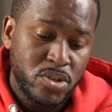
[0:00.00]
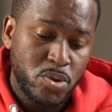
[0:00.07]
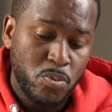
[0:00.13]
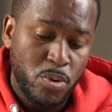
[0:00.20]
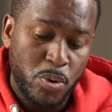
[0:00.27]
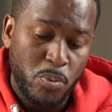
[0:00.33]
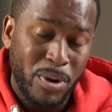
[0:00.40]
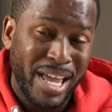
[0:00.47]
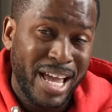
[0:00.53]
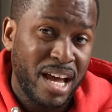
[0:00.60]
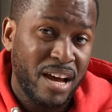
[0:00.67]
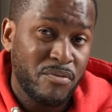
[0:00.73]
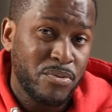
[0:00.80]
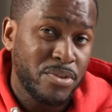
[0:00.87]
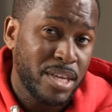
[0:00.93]
to what we
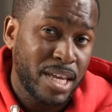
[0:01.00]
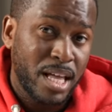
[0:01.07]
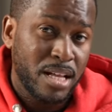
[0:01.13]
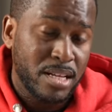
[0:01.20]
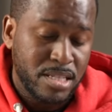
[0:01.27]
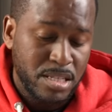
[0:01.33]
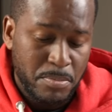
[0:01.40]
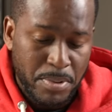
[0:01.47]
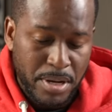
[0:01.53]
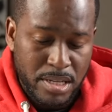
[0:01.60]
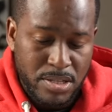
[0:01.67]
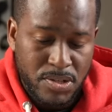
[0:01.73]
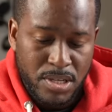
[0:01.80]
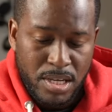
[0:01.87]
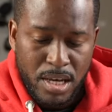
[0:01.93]
have with the Galaxy
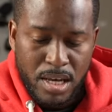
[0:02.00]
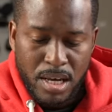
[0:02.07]
Buds,